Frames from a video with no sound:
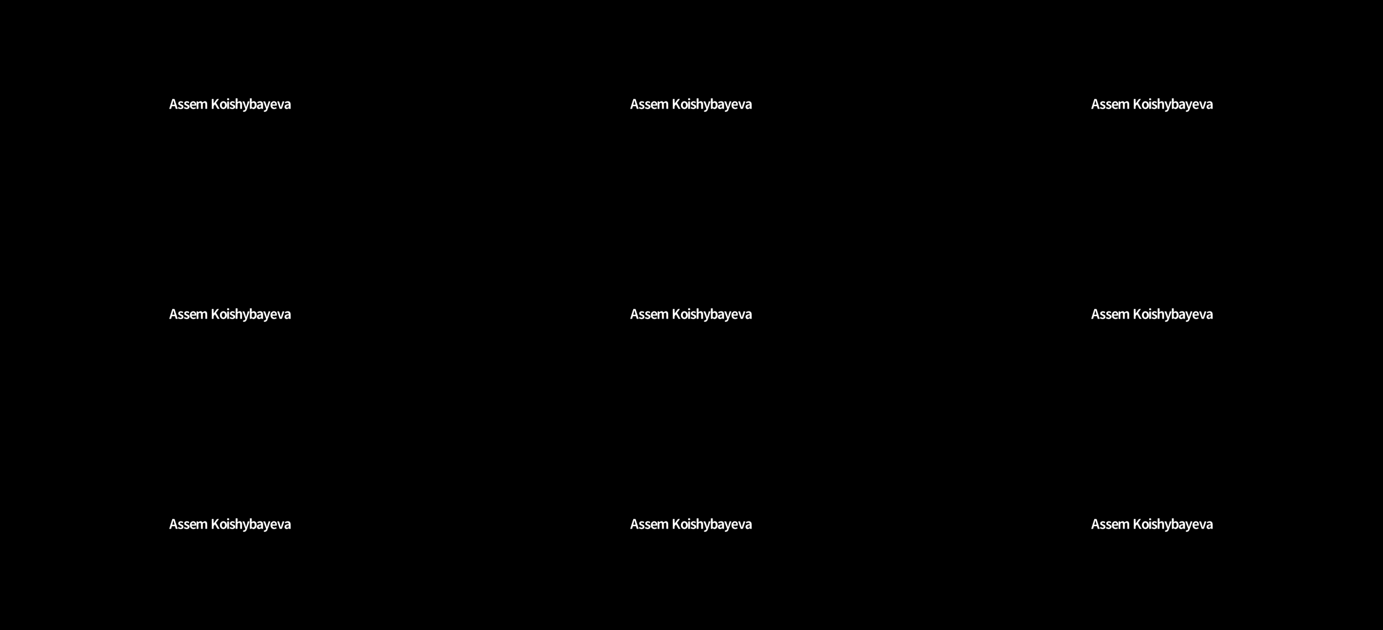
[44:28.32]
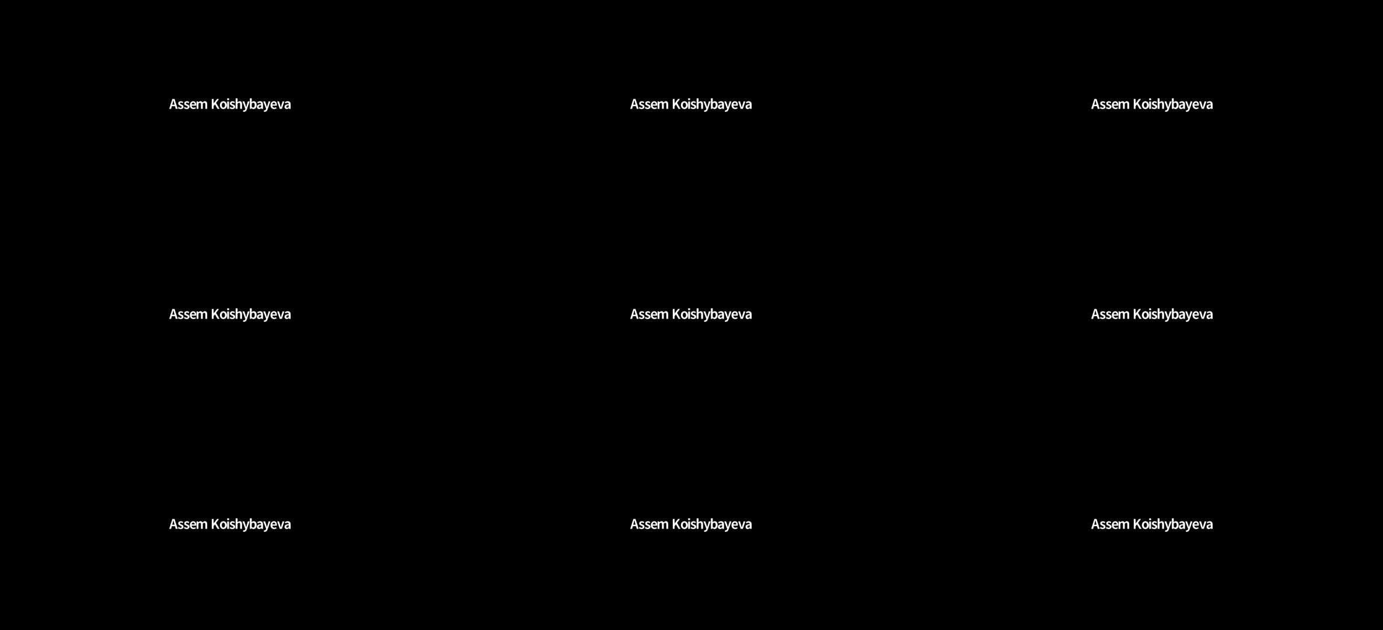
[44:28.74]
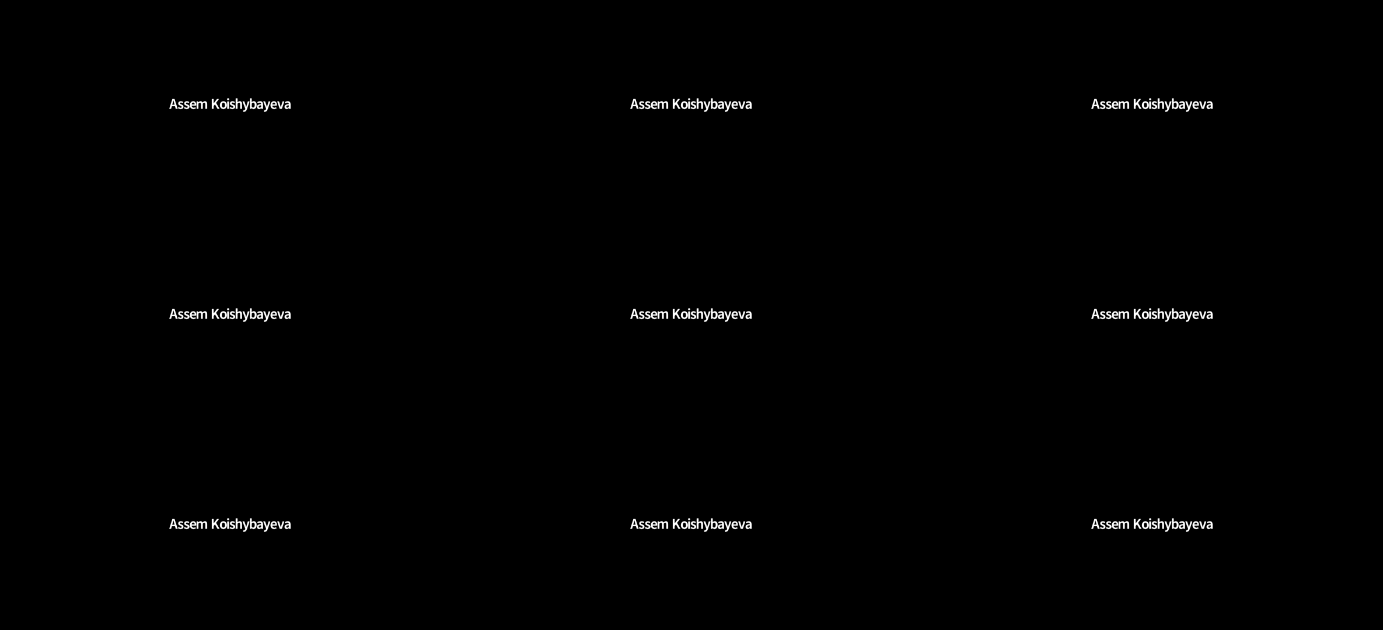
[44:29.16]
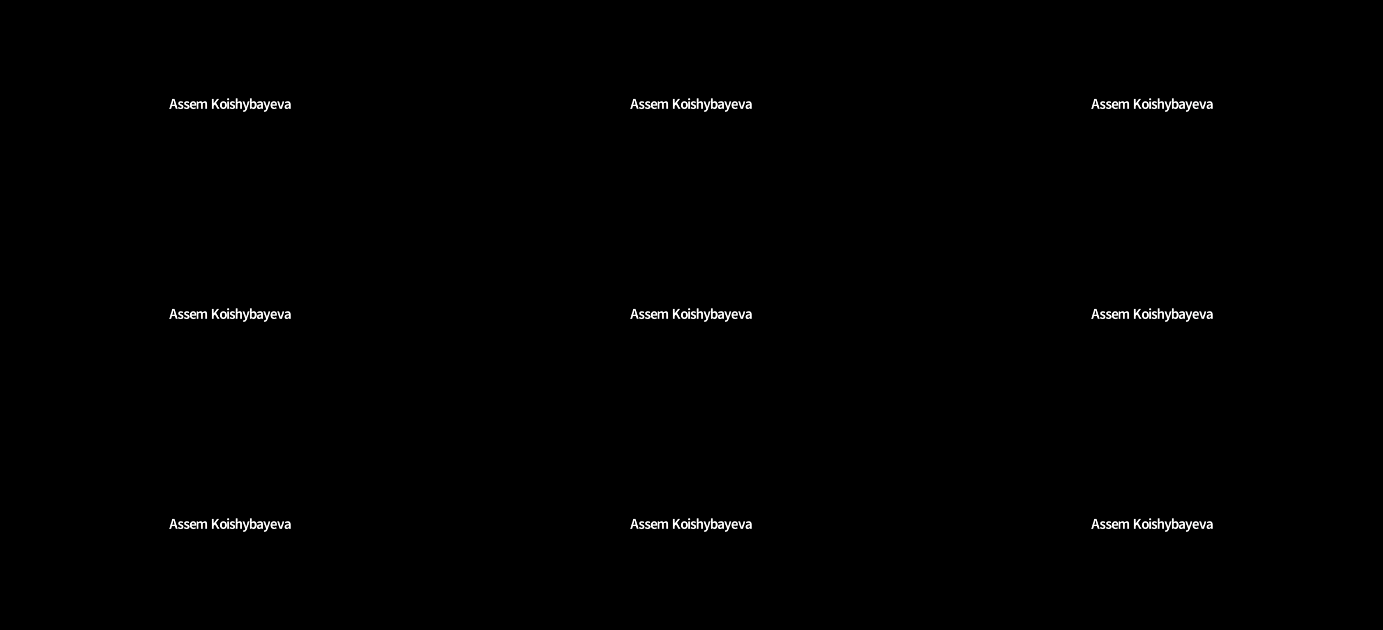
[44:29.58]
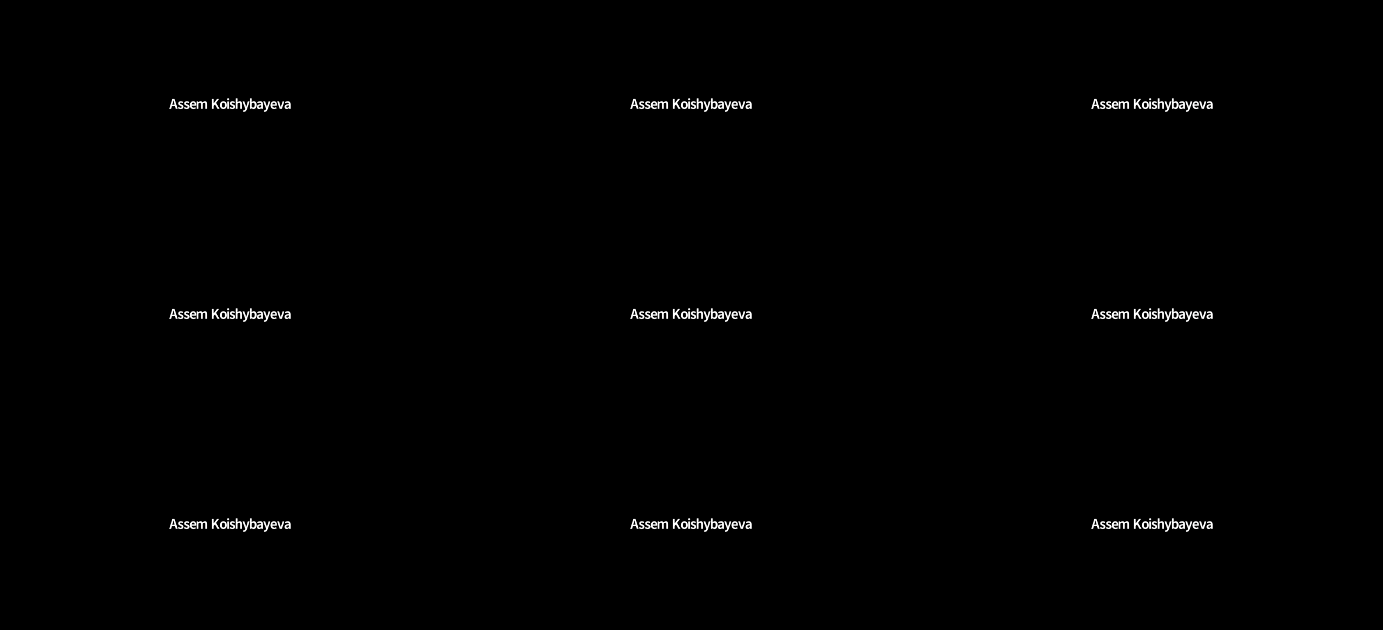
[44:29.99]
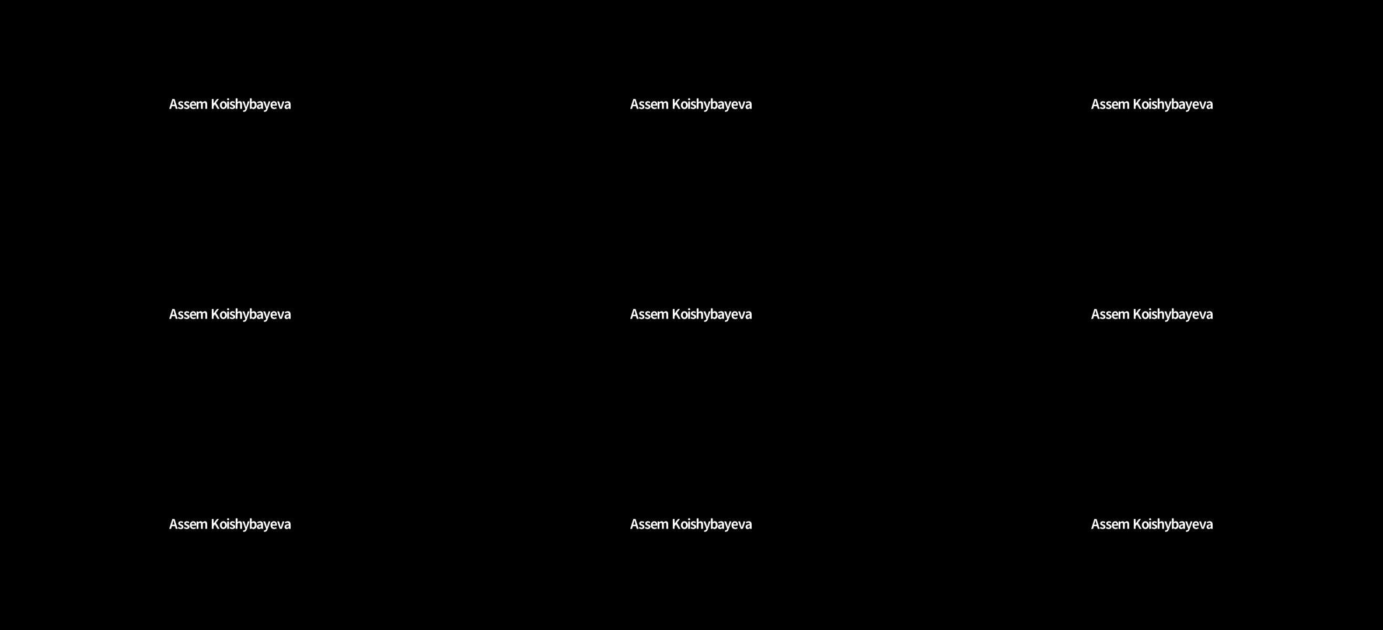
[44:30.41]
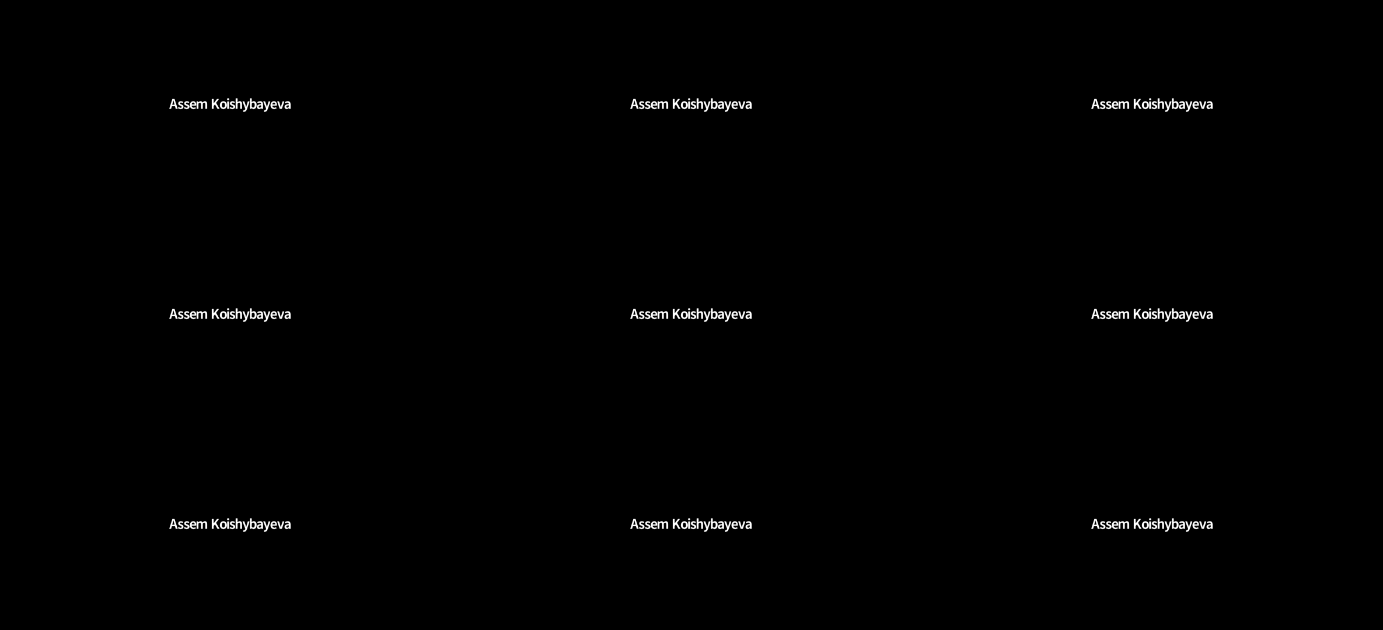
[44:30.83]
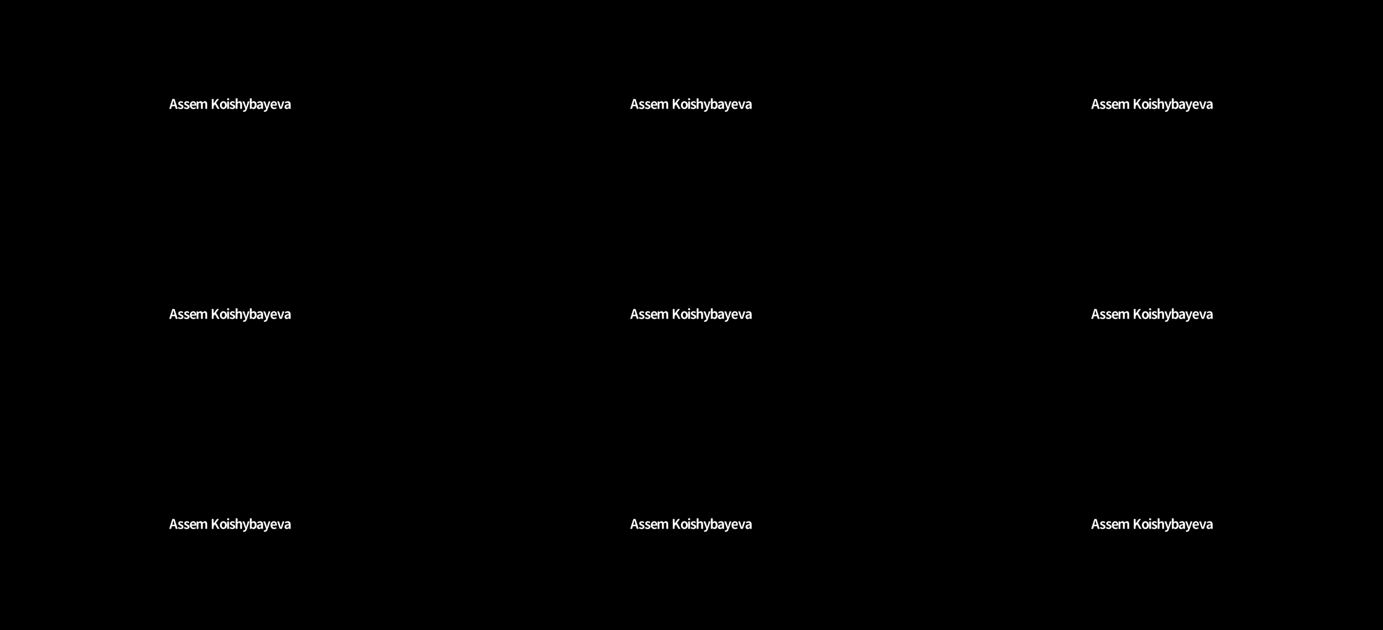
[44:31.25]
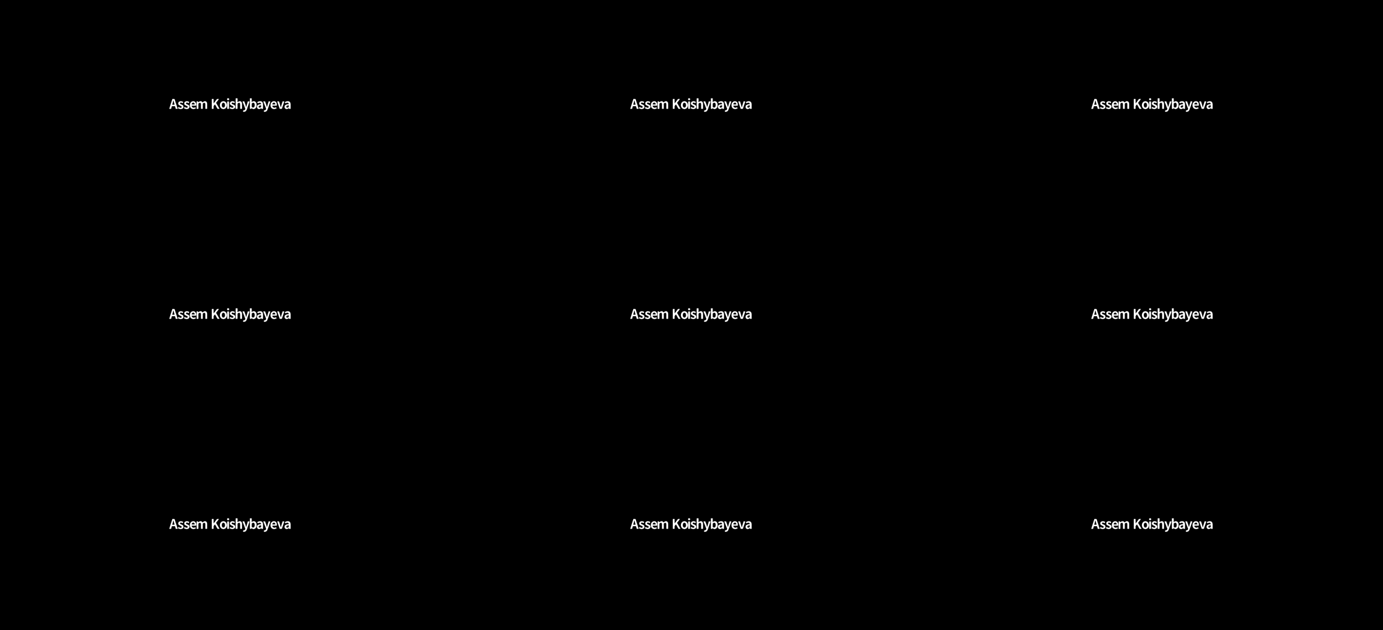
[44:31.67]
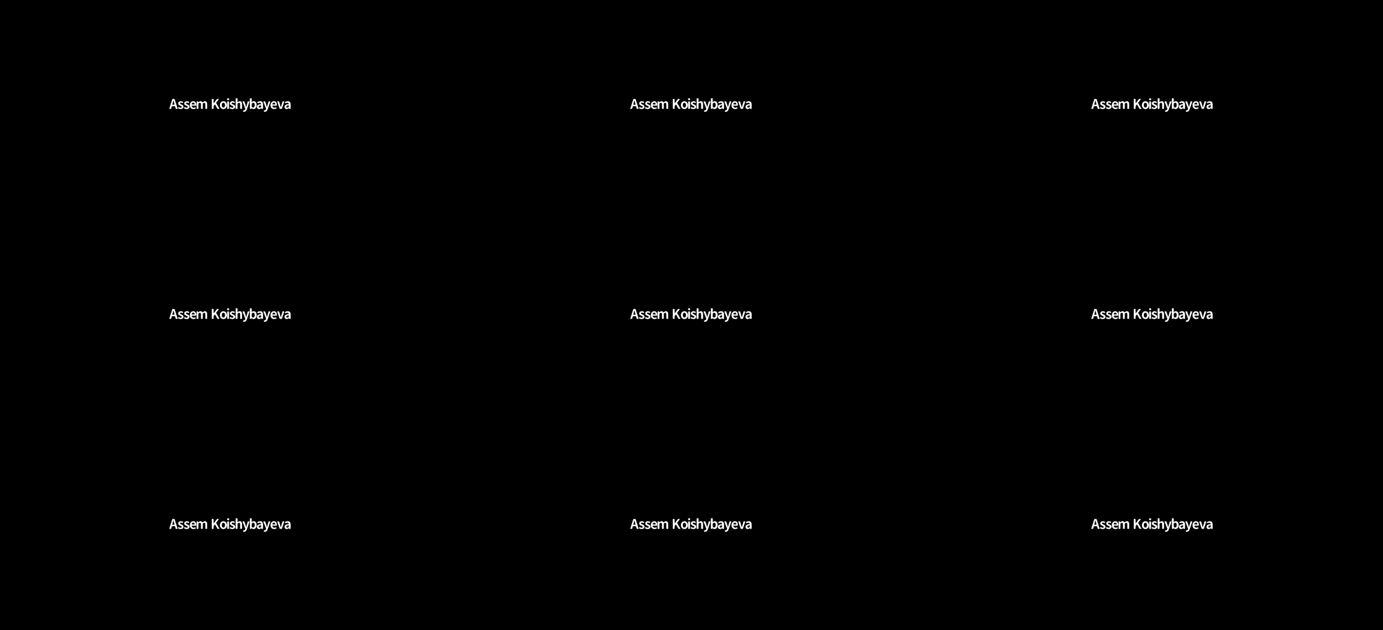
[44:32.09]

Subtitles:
Nobody's mouth can be seen.